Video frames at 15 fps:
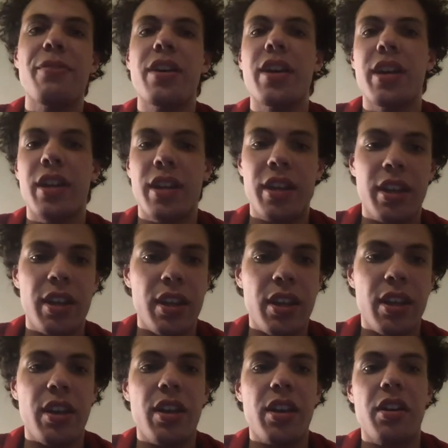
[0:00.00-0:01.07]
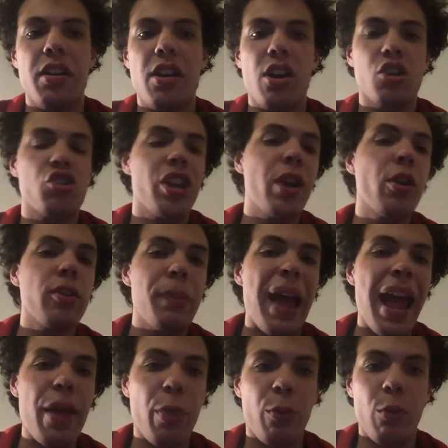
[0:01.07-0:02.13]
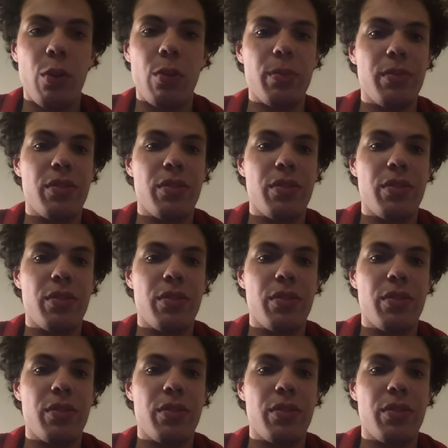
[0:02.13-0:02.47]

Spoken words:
a shared bathroom.